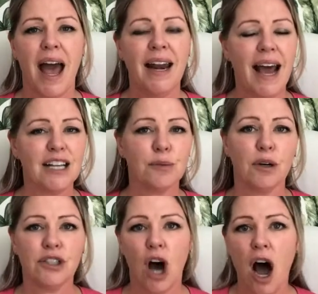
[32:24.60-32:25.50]
And as
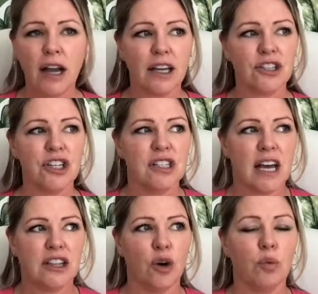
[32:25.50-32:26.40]
we're talking, she's
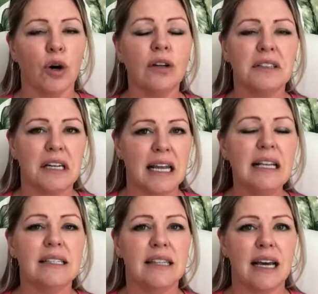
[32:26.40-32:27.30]
like, the world
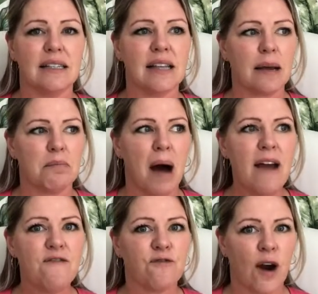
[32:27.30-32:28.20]
needs this. Like, my
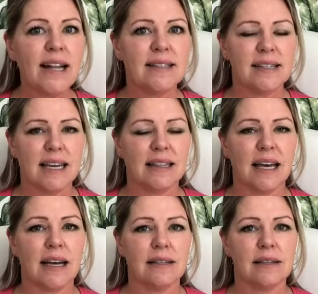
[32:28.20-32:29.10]
friends need
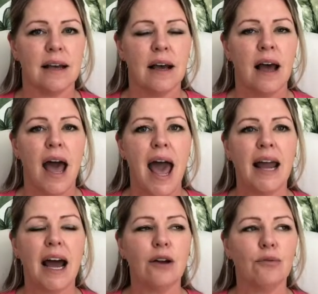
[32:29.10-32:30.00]
this. And
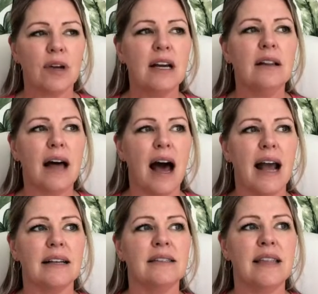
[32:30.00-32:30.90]
I
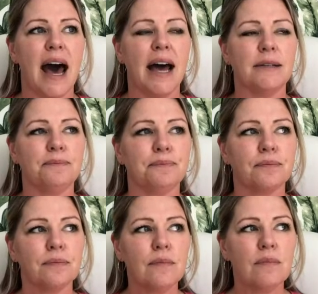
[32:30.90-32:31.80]
realized that
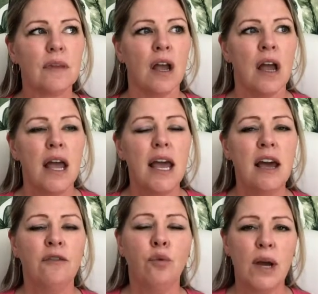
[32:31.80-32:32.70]

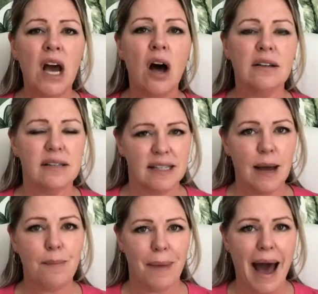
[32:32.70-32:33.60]
if we all
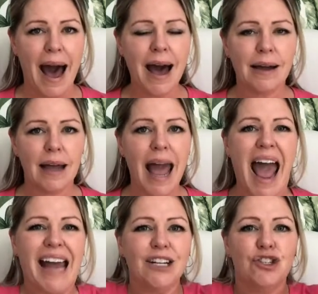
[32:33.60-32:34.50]
sit back
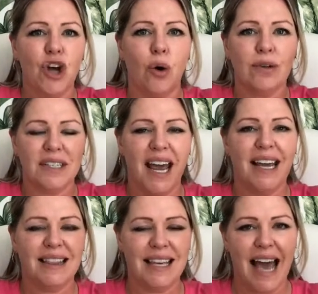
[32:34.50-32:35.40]
and don't
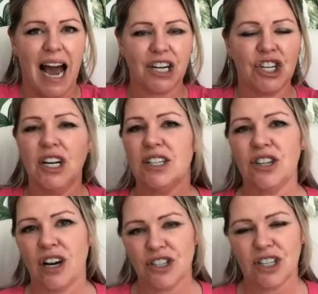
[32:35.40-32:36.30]
take the action, it's
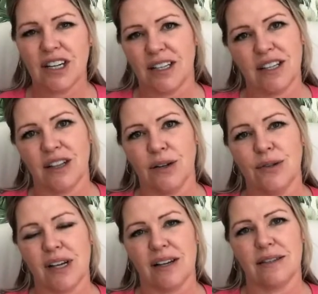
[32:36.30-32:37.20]
not just us that
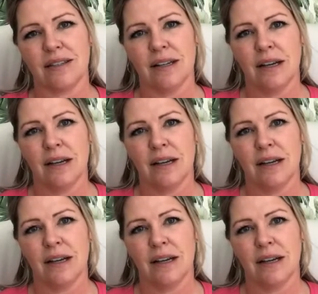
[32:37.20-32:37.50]
loses,